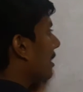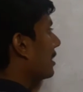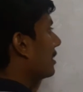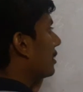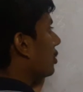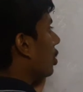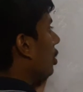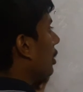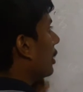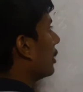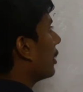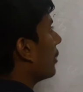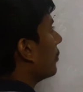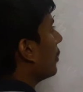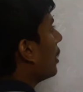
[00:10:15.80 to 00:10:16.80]
installed in
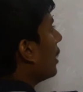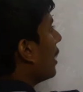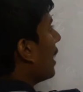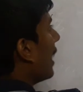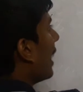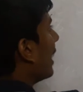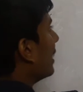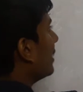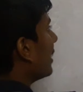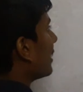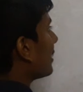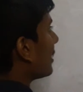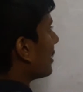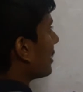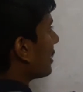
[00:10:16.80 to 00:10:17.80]
them, and there
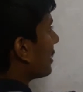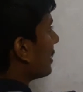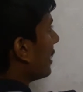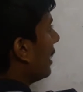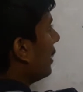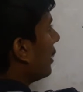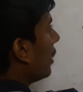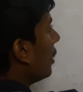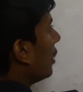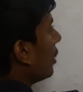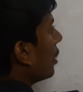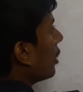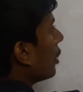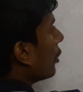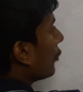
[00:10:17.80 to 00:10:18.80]
is a central
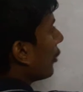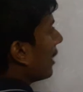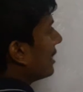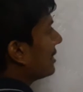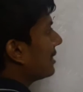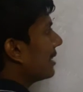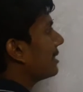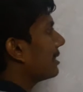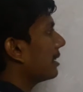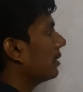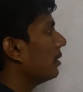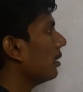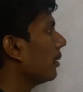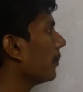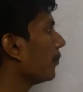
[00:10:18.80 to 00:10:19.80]
fire
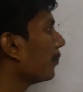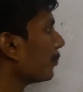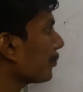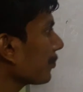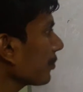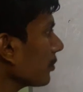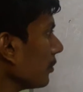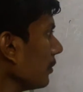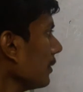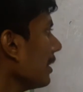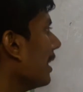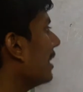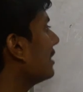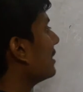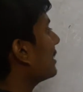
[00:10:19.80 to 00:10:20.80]
station
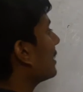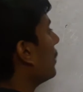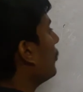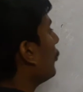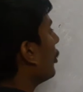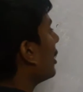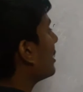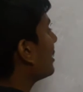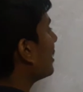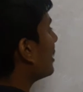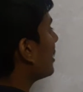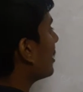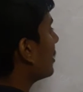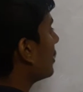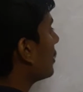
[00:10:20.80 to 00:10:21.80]
and sub fire
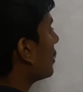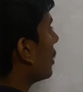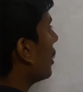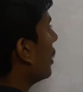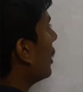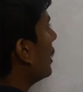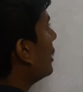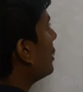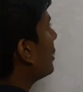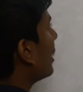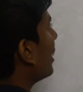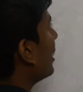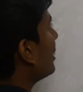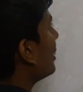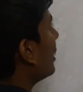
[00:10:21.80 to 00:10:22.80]
stations in
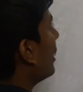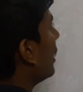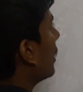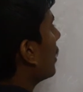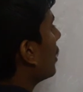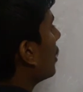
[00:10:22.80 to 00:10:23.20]
Chennai city.